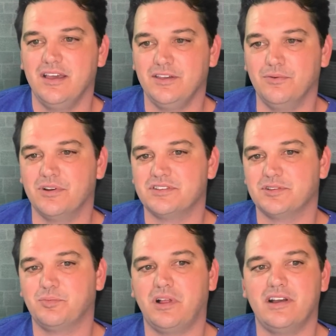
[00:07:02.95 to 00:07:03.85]
You want a
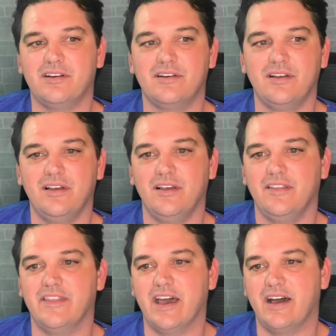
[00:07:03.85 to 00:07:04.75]
supplier
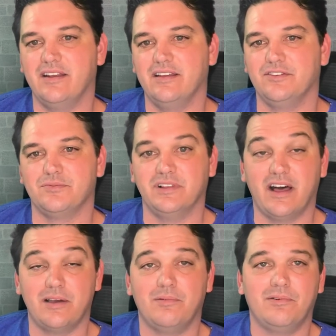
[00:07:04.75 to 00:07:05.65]
that is
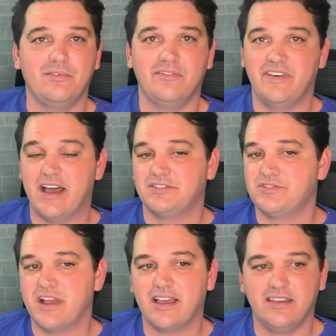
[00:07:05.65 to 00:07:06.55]
reliable, fast
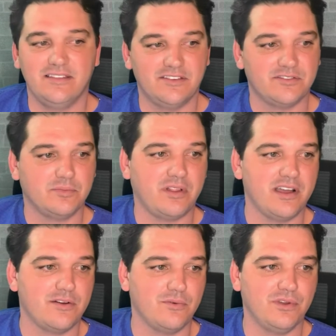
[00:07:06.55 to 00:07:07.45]
tracking. This
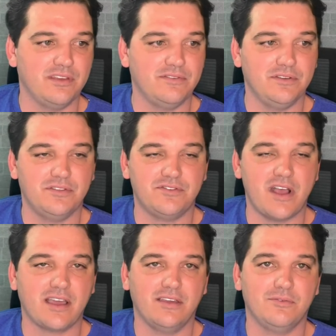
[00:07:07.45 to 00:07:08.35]
supplier will give you the
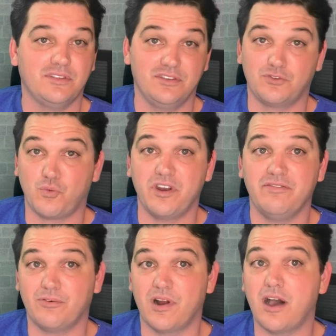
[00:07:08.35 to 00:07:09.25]
tracking within
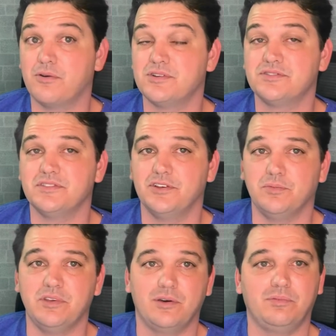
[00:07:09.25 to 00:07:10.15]
24 hours. It'll
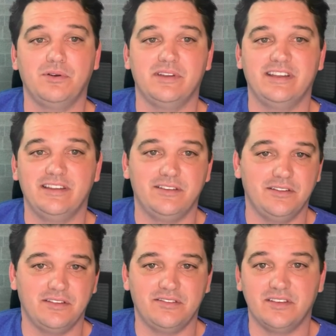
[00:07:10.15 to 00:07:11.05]
be uploaded into
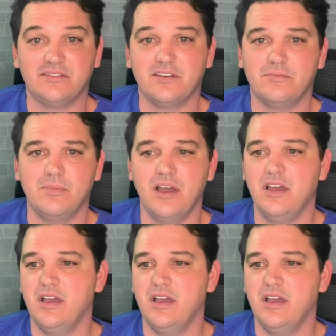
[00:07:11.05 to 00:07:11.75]
the system.